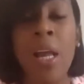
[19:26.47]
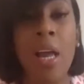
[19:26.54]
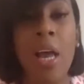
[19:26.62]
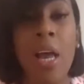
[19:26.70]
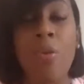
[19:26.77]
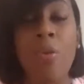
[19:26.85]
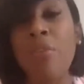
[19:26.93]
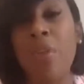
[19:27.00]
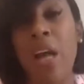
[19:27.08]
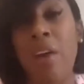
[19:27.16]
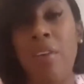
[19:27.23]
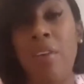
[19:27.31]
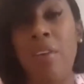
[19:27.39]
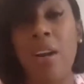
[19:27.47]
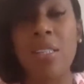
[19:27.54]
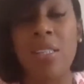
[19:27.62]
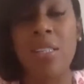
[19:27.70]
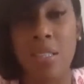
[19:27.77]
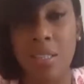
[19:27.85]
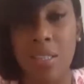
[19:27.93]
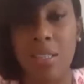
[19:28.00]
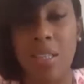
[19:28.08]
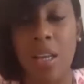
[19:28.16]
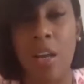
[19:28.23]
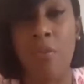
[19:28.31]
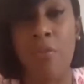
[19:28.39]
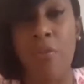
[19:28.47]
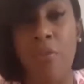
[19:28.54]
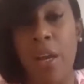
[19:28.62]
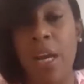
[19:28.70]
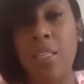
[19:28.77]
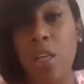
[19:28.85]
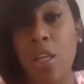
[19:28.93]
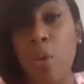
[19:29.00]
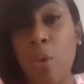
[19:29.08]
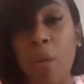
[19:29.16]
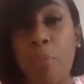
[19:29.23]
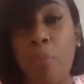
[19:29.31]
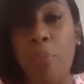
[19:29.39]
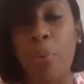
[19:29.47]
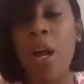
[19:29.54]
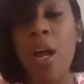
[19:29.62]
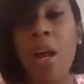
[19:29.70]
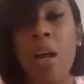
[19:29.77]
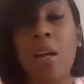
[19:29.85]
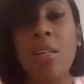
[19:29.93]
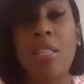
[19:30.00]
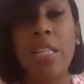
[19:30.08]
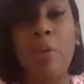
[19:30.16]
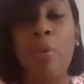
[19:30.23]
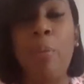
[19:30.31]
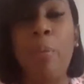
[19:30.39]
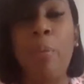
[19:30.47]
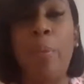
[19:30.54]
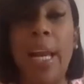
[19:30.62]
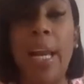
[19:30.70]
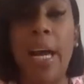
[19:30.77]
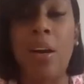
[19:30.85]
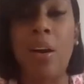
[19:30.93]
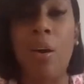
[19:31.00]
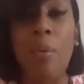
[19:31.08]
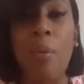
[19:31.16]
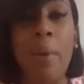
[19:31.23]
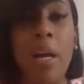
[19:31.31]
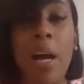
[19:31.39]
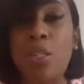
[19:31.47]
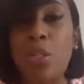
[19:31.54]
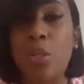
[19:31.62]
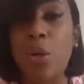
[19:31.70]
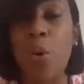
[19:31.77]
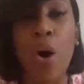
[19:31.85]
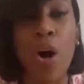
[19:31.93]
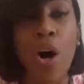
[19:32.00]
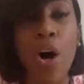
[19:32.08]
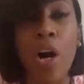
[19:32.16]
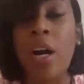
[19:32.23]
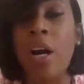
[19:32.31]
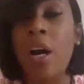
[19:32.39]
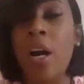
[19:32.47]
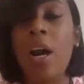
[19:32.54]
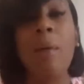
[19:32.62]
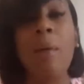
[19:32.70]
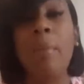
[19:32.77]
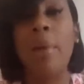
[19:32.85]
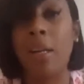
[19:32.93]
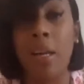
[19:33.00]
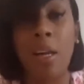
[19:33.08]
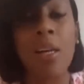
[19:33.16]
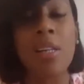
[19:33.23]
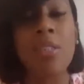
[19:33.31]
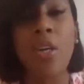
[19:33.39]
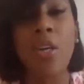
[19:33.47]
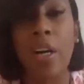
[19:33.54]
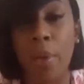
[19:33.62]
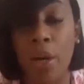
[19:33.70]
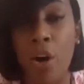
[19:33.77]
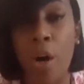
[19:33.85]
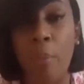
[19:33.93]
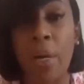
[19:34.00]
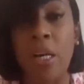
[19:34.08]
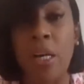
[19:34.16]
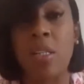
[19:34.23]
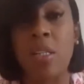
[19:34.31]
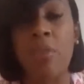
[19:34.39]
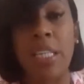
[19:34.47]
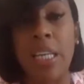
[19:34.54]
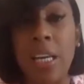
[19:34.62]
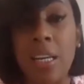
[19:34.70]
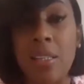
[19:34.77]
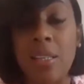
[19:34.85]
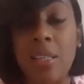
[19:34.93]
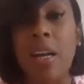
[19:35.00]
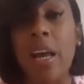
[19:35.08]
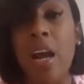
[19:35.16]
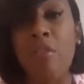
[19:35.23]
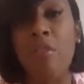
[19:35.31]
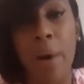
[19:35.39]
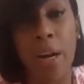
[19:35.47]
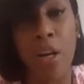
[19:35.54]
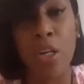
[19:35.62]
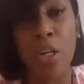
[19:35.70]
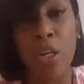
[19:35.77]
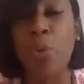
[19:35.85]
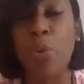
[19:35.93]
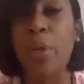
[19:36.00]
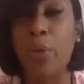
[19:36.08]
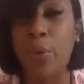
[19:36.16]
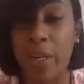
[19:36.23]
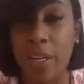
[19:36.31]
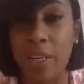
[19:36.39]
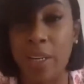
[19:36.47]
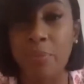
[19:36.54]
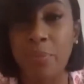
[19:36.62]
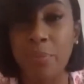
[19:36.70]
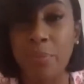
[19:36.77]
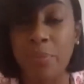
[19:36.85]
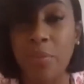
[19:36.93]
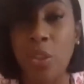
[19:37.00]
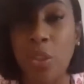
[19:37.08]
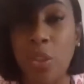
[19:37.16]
And you have to have a lot of consistency. And I tell people, because they will be like, oh my God, it's so hard. And I'm like, it is going to be hard, because if it's easy, then everybody else will be doing it. So